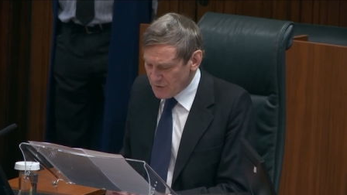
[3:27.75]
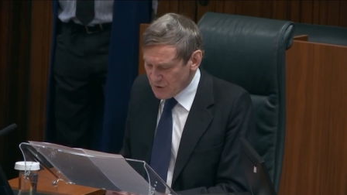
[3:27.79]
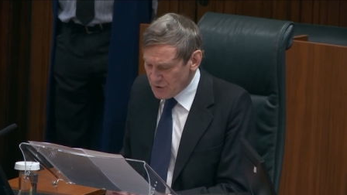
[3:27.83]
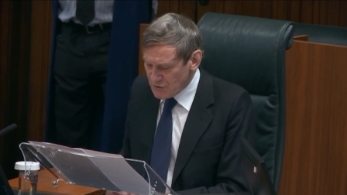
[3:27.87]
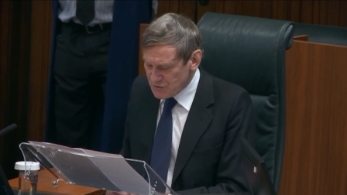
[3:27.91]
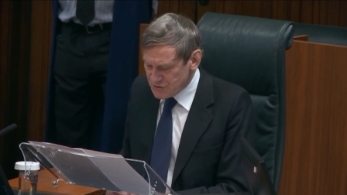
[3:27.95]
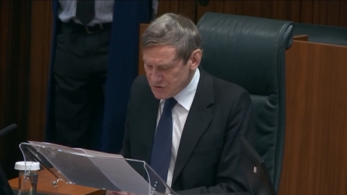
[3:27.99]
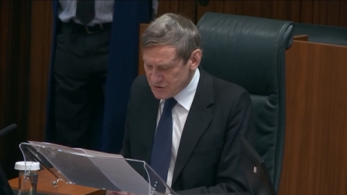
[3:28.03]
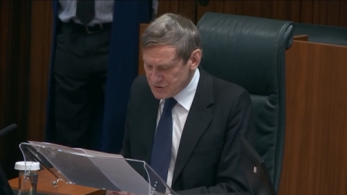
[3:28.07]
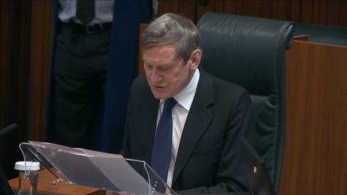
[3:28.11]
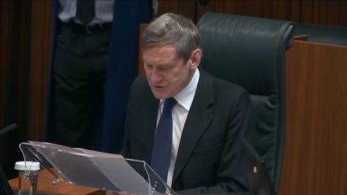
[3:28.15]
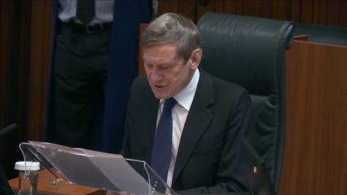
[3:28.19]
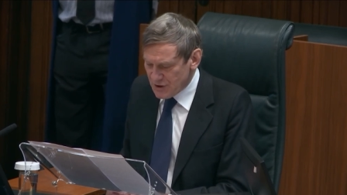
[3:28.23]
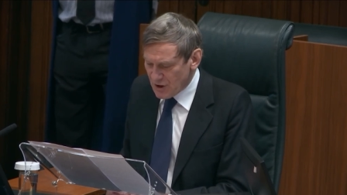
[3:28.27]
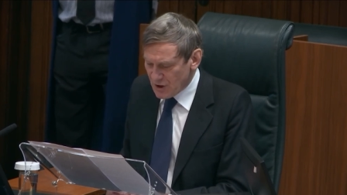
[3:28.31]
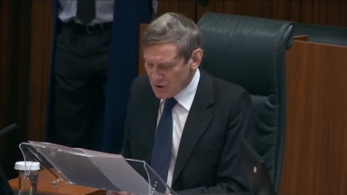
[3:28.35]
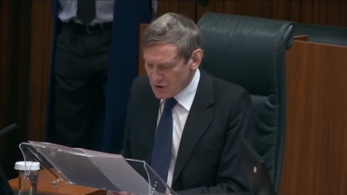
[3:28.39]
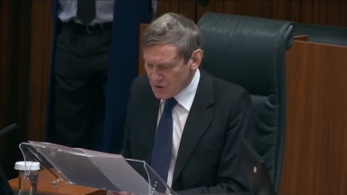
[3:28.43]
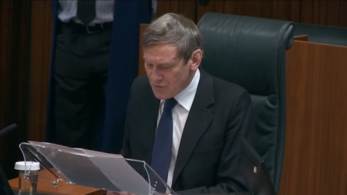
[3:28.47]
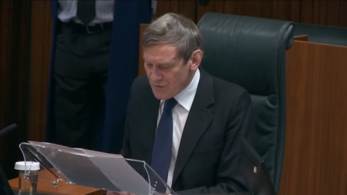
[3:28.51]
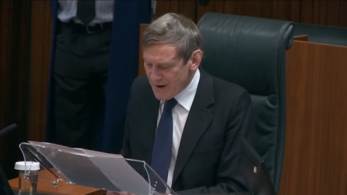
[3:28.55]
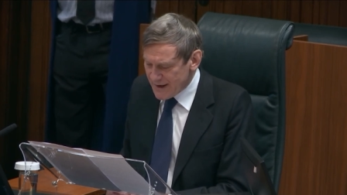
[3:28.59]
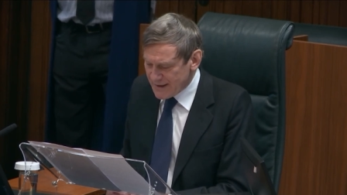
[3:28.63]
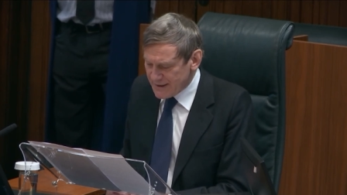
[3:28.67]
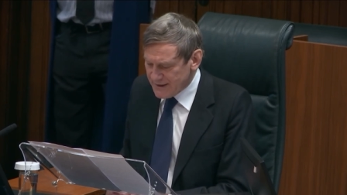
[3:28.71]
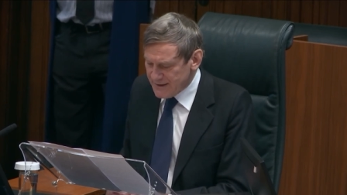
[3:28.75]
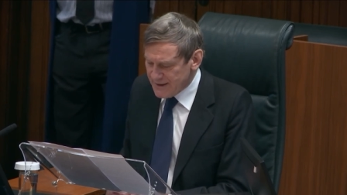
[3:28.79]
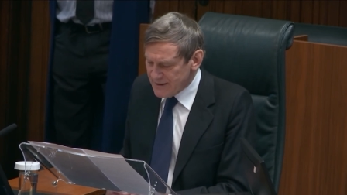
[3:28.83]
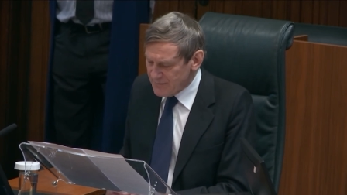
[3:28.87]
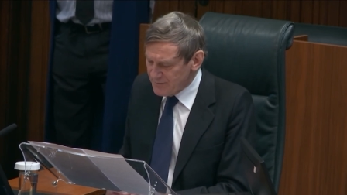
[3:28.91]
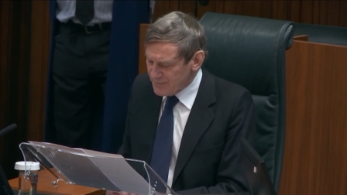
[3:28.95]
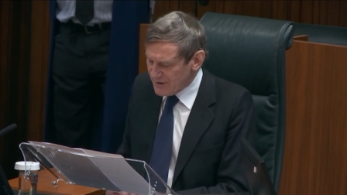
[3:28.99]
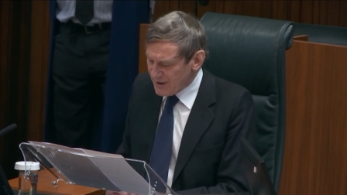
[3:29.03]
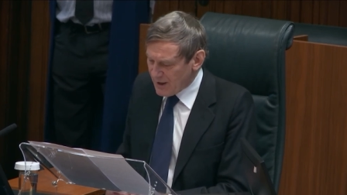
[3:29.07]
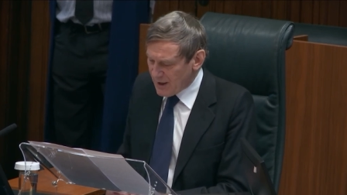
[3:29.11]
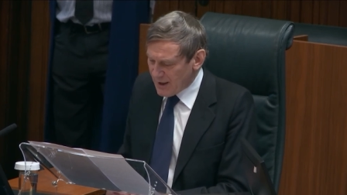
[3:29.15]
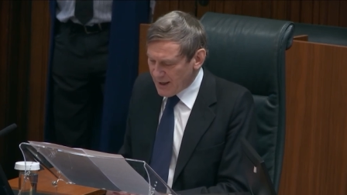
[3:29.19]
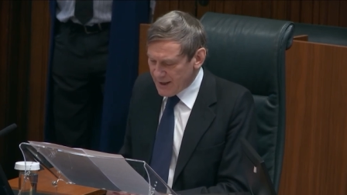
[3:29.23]
nuisance are correctly
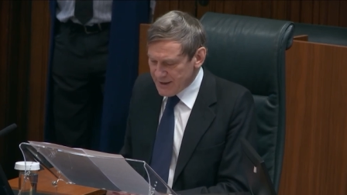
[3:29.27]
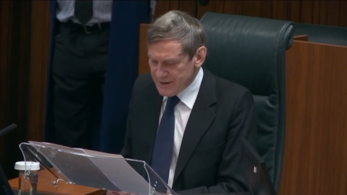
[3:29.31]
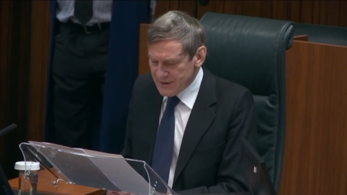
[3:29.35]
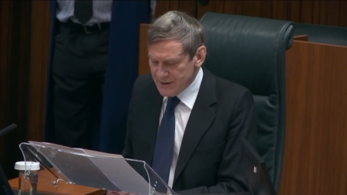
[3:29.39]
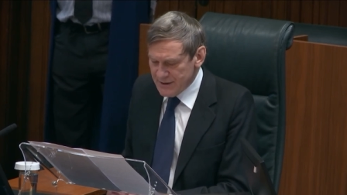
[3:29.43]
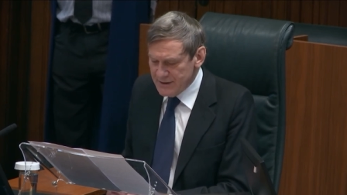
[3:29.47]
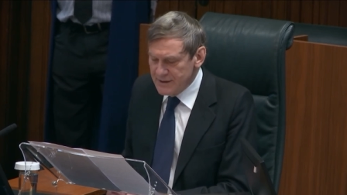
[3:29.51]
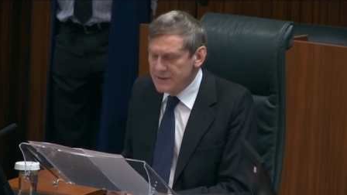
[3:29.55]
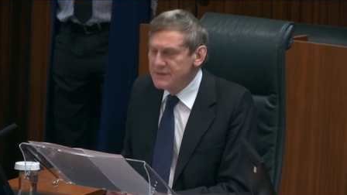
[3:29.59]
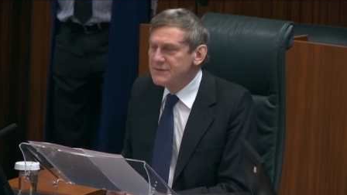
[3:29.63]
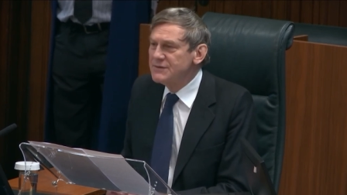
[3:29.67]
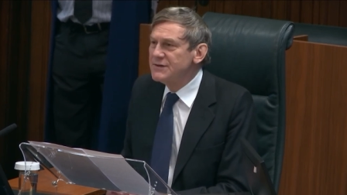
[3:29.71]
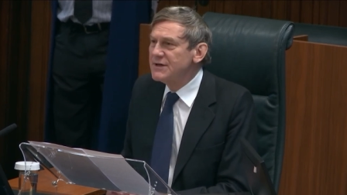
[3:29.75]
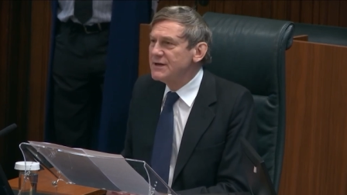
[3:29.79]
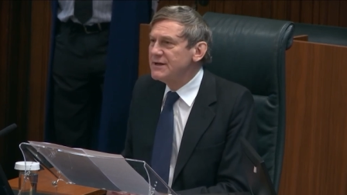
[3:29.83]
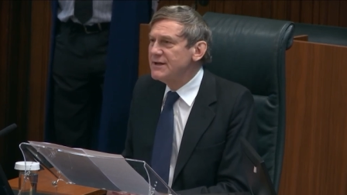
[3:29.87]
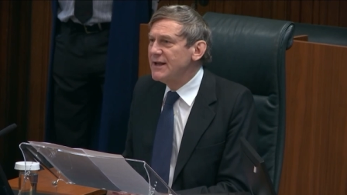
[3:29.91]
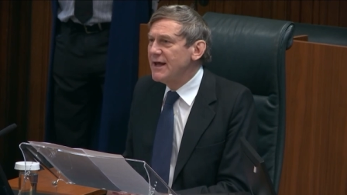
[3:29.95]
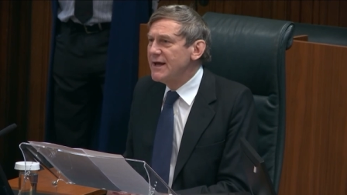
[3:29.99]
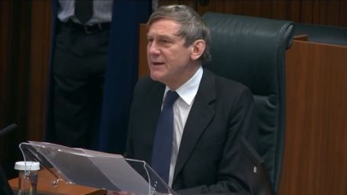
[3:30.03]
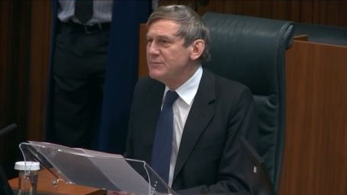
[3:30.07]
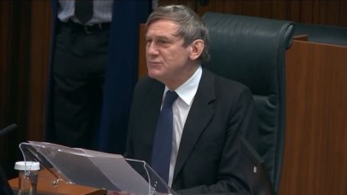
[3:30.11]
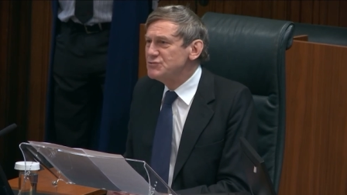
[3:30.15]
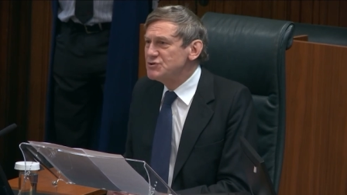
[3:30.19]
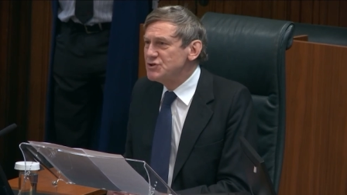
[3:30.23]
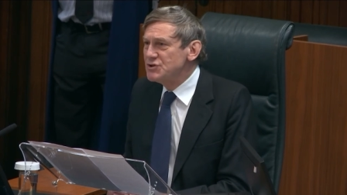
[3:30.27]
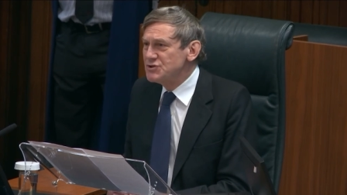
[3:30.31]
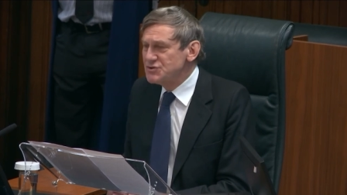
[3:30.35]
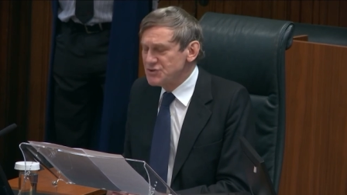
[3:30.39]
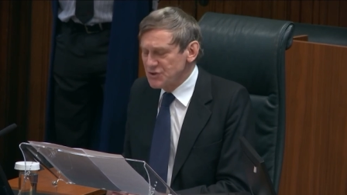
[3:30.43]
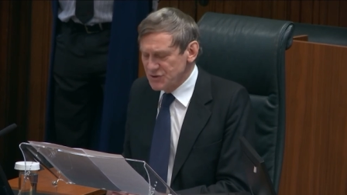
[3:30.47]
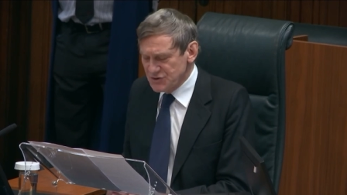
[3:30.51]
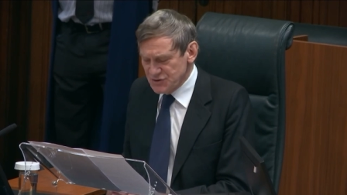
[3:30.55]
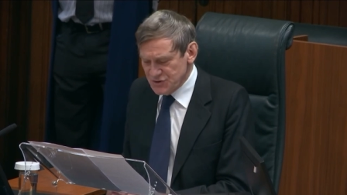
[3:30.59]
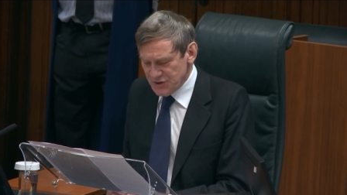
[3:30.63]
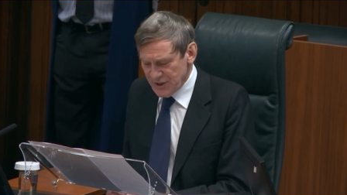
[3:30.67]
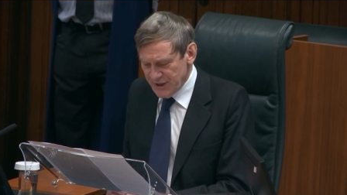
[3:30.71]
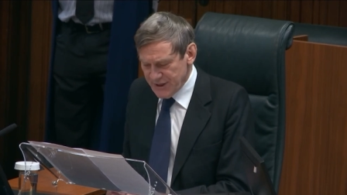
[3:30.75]
applied, the claim should
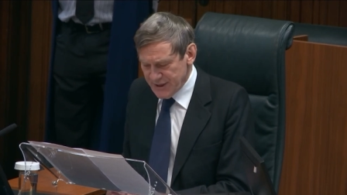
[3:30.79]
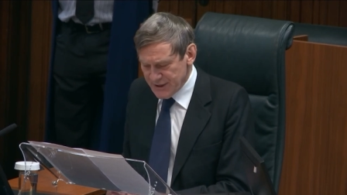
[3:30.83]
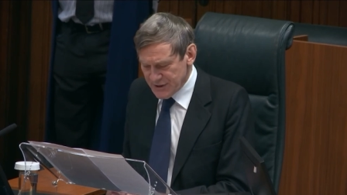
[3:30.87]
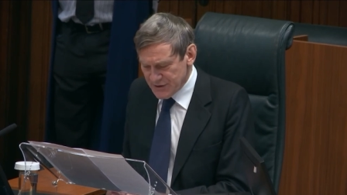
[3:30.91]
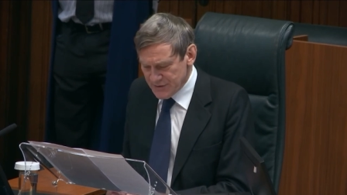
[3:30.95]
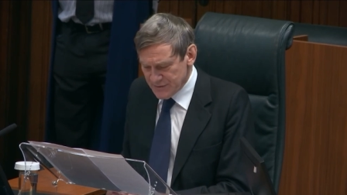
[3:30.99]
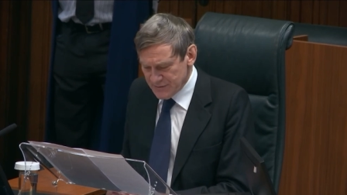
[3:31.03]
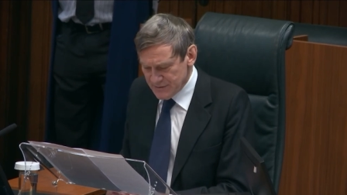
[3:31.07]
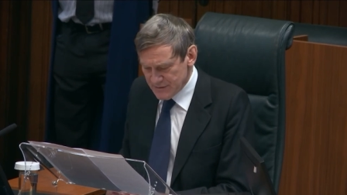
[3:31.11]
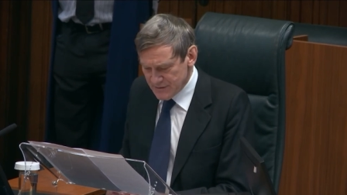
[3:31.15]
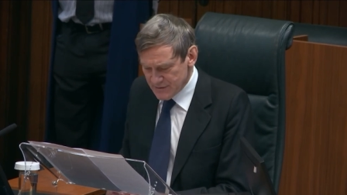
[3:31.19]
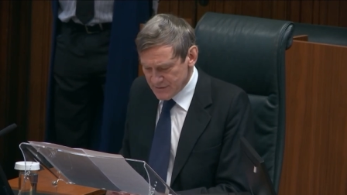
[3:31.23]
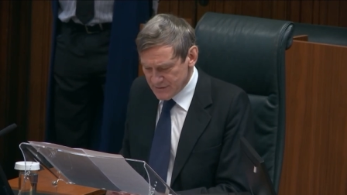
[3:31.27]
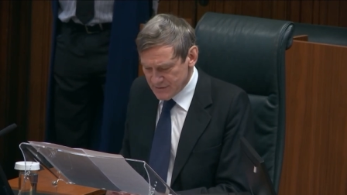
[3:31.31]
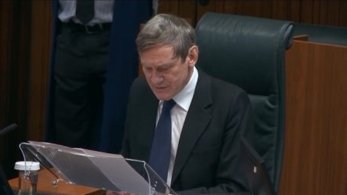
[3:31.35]
succeed.